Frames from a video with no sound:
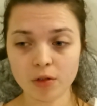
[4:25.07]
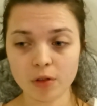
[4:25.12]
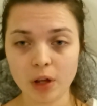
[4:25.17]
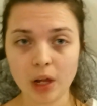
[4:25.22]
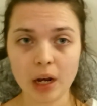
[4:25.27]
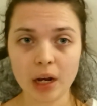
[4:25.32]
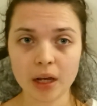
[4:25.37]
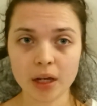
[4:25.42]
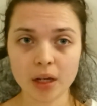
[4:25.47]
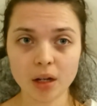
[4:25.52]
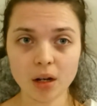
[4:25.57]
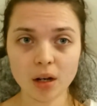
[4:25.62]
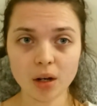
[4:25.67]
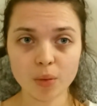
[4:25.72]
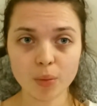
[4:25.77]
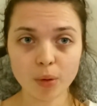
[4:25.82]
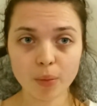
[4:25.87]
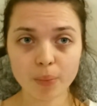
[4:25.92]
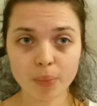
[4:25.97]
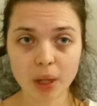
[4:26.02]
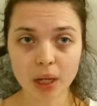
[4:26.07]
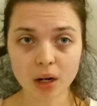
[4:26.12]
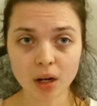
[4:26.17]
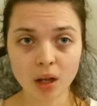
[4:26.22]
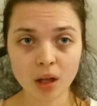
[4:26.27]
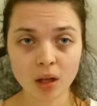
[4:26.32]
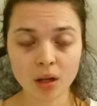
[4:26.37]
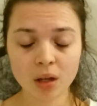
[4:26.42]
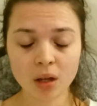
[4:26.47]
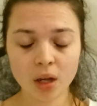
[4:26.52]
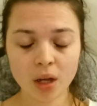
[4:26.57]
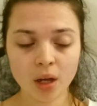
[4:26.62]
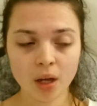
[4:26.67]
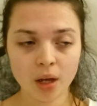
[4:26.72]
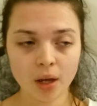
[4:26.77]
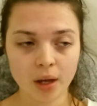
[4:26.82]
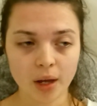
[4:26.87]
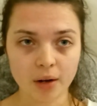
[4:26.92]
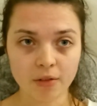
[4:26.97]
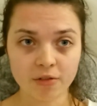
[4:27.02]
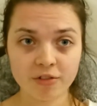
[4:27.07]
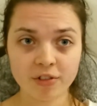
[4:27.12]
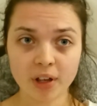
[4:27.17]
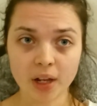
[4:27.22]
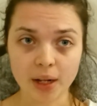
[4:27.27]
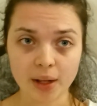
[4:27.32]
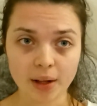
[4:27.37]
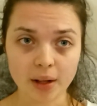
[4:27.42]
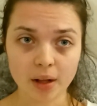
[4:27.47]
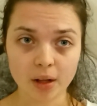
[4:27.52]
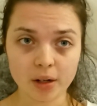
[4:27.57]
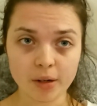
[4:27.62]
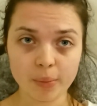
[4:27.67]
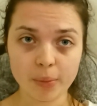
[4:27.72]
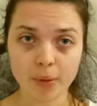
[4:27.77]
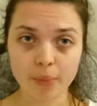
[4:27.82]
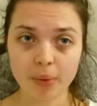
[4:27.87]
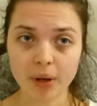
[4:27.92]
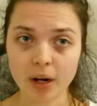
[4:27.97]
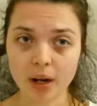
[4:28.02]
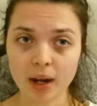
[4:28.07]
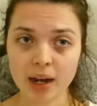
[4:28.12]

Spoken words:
feeling a little bit better, and I'm feeling a little bit better.